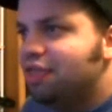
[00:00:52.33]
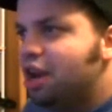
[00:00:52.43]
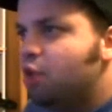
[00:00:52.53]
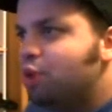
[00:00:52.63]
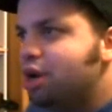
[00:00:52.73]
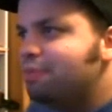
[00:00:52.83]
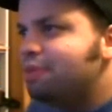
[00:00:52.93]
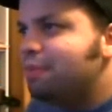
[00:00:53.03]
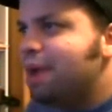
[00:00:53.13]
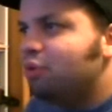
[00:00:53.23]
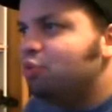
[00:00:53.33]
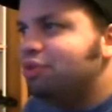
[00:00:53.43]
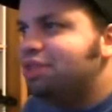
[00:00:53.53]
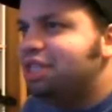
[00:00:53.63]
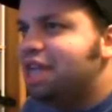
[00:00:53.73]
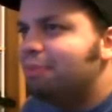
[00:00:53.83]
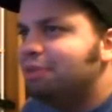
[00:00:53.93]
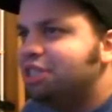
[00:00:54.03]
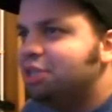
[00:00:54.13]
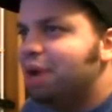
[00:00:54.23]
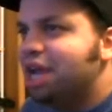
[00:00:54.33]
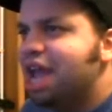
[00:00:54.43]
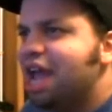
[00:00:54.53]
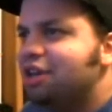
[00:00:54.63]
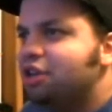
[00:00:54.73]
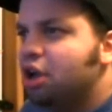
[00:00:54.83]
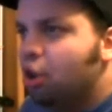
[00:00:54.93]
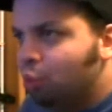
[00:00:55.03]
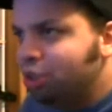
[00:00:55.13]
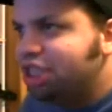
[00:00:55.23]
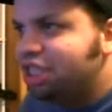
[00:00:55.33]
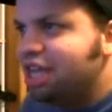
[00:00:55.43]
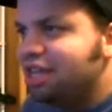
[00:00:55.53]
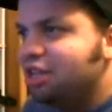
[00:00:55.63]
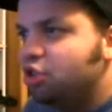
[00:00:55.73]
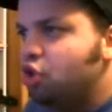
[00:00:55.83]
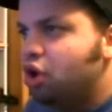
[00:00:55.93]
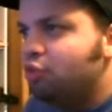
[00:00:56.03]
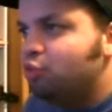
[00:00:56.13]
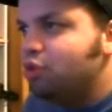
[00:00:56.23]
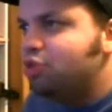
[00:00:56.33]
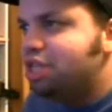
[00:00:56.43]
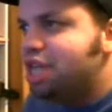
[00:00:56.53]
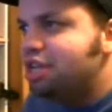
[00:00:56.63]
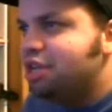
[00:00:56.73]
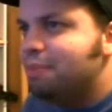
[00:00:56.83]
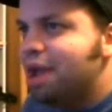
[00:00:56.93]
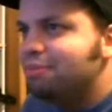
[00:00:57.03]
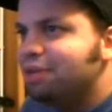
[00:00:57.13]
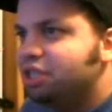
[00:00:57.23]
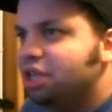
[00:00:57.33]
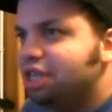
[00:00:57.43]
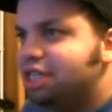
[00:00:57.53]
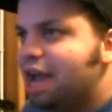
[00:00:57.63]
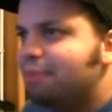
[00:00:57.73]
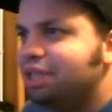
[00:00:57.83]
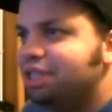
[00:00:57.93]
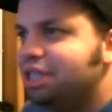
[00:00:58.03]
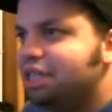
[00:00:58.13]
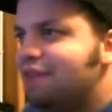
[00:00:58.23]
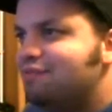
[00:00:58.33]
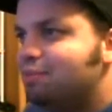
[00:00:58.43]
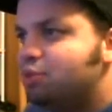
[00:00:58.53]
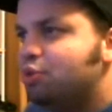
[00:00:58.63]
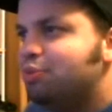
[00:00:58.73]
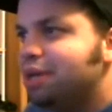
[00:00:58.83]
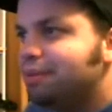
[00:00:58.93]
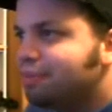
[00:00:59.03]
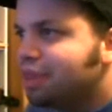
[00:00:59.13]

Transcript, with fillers: Then I went up the mountain with the tablets in my hand. Once again the Lord wrote the Ten Commandments on the tablets and gave them to me.